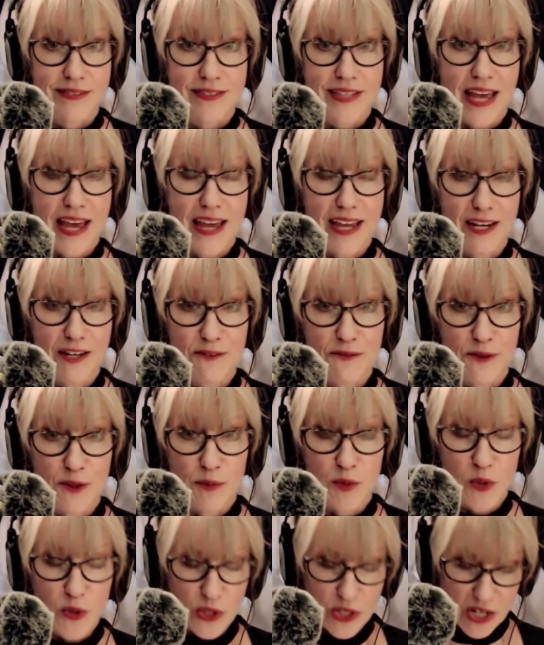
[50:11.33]
gain from
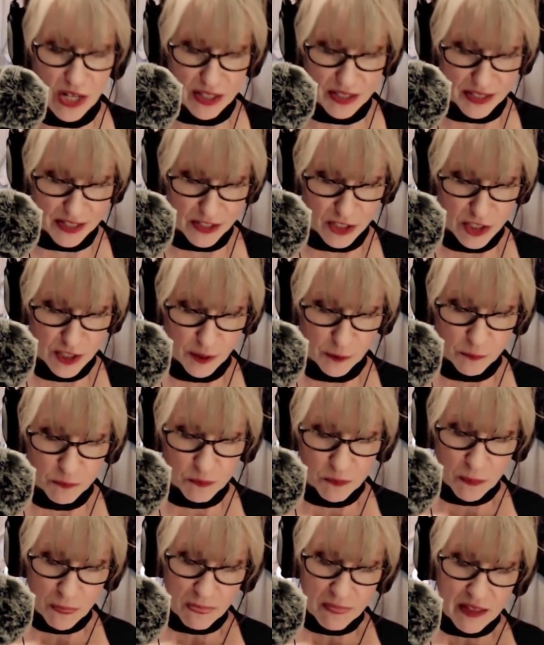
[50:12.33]
your knowledge.
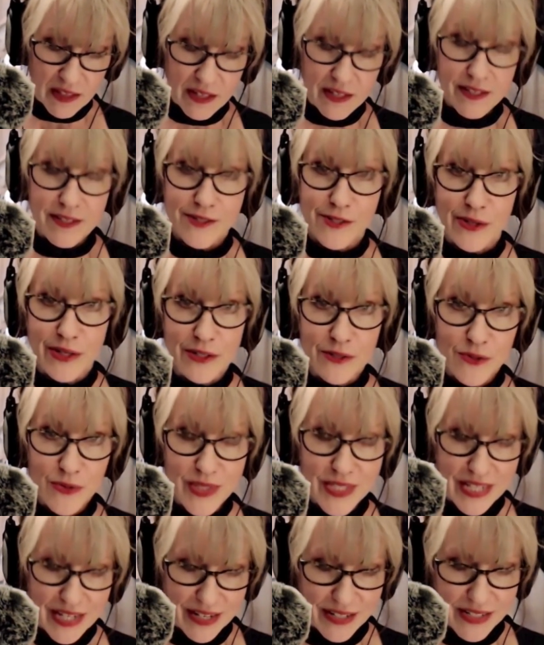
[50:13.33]
So here's what
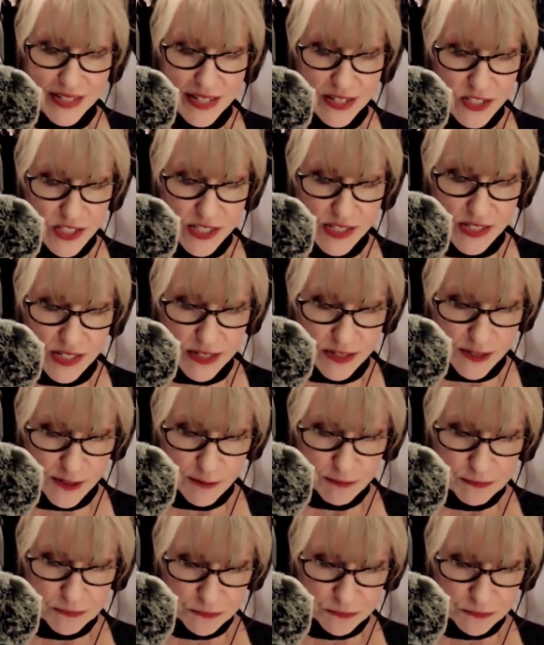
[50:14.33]
the annotation says.